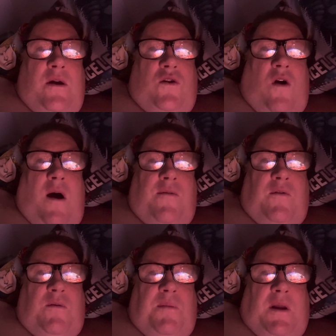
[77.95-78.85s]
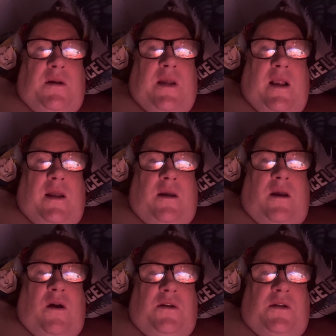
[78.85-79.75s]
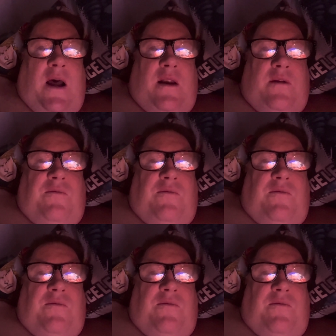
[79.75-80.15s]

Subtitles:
driving with me and telling, I started